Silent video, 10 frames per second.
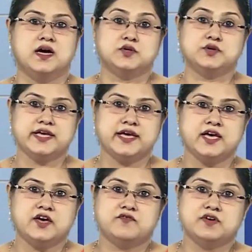Today,
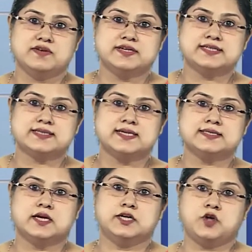we will
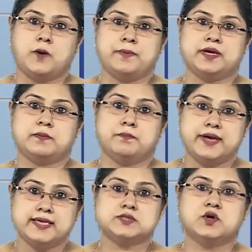discuss a topic
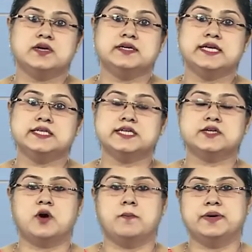based on teacher
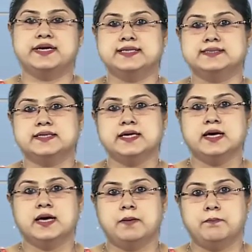competency,
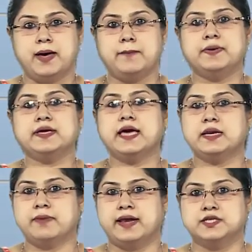mapping
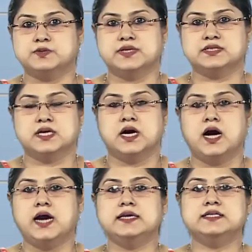and management
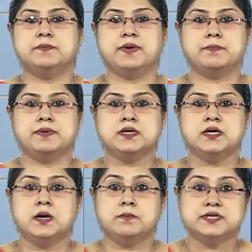under the paper
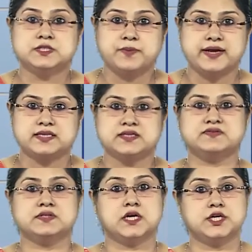
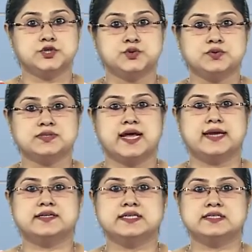Perspectives, Issues
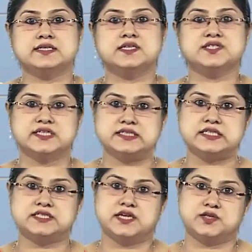and Research in
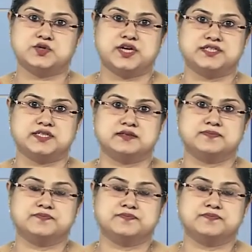Teacher Education.